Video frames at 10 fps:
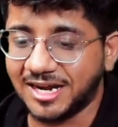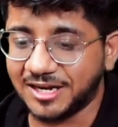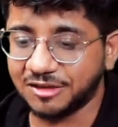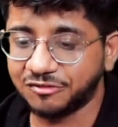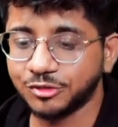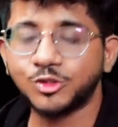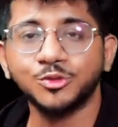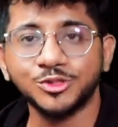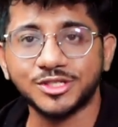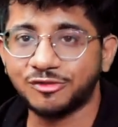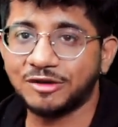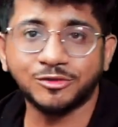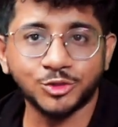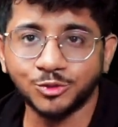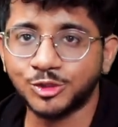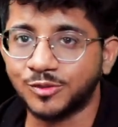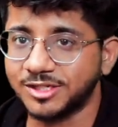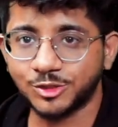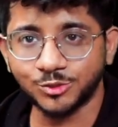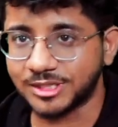If you have to choose
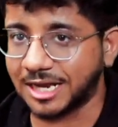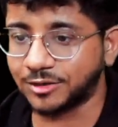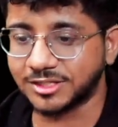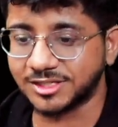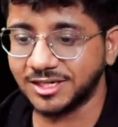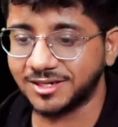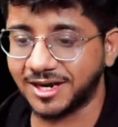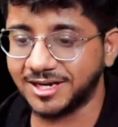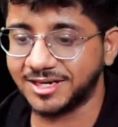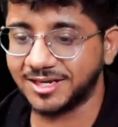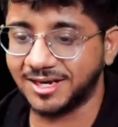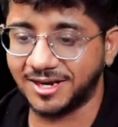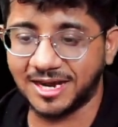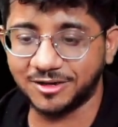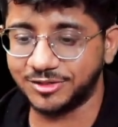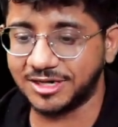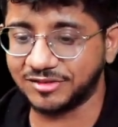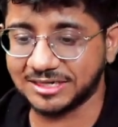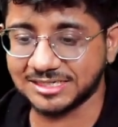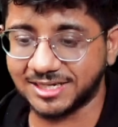one, choose accuracy, right? I would
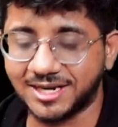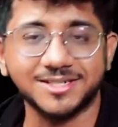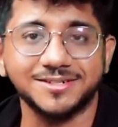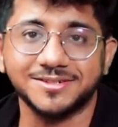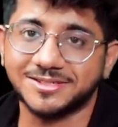definitely say that.